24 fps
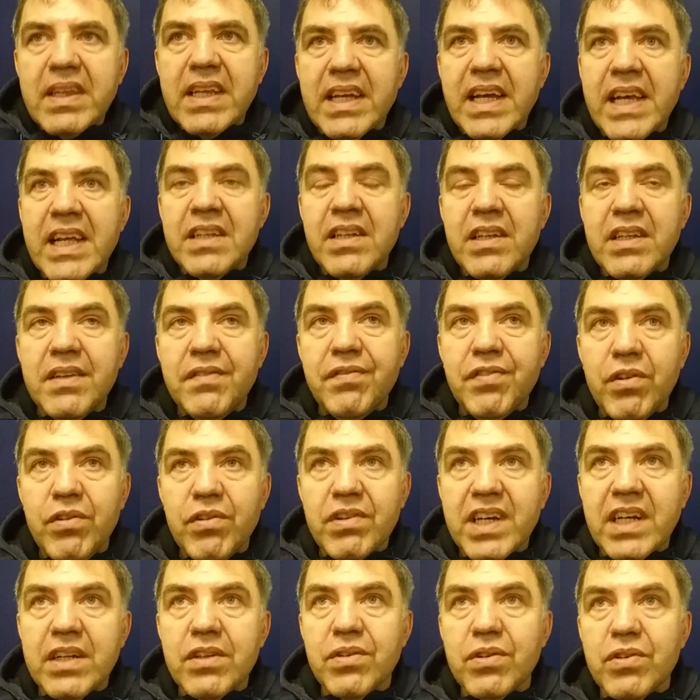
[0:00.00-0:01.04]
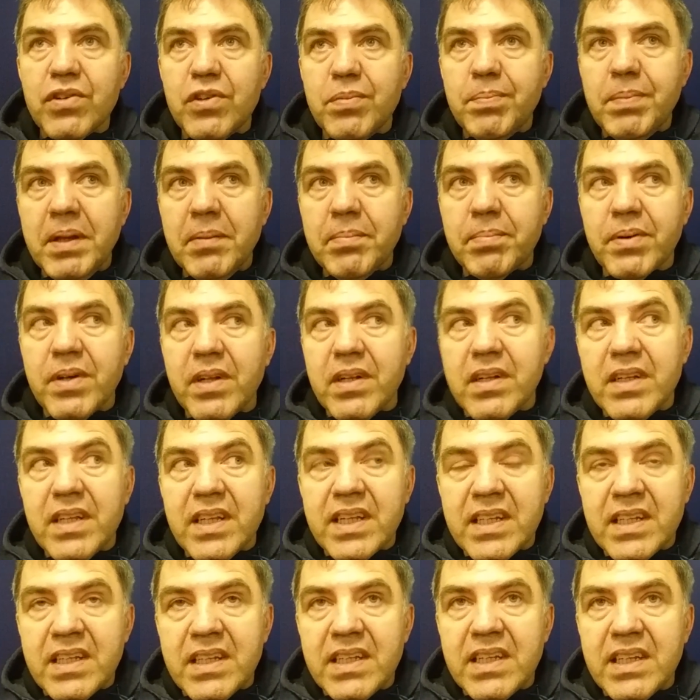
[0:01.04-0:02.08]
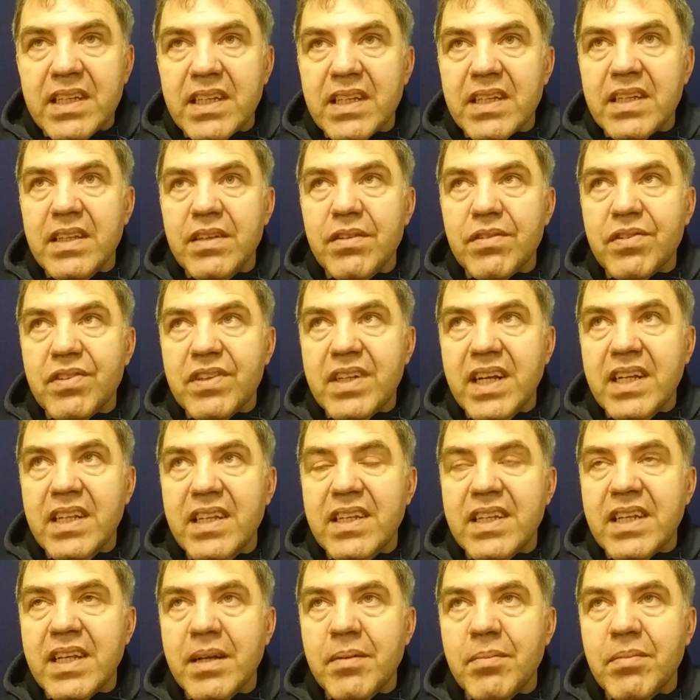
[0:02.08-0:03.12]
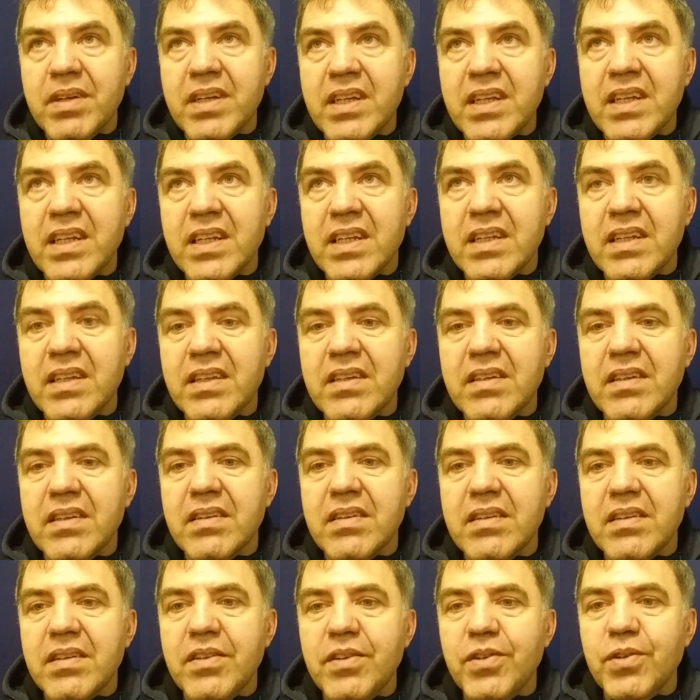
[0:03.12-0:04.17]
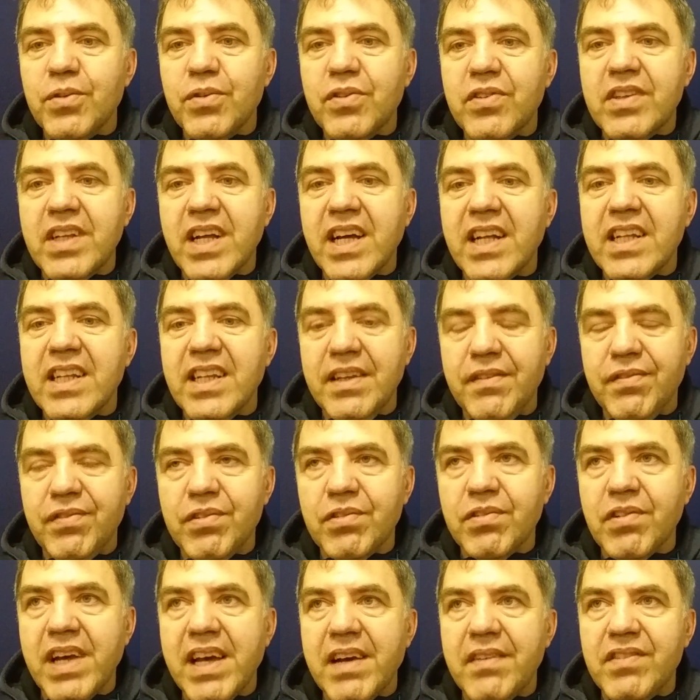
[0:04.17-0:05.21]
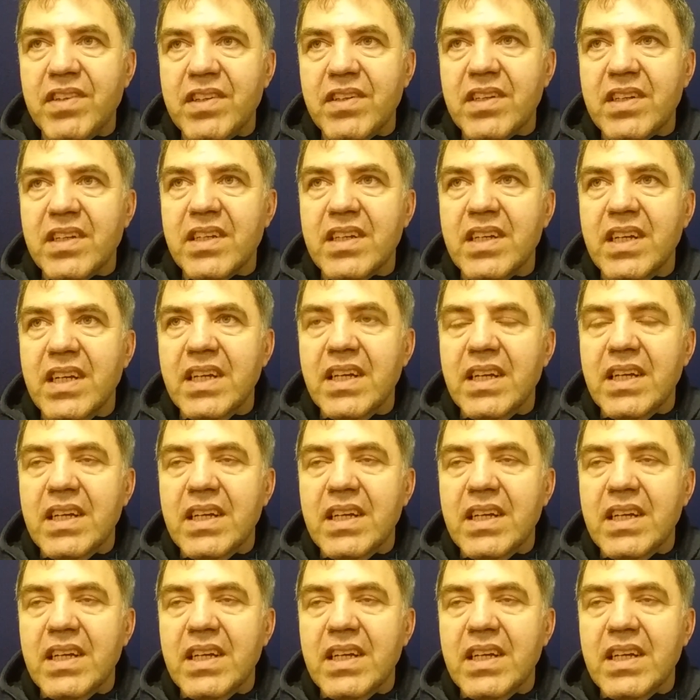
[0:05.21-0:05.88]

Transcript: And if you look at those people and you study them, and you start, if you have the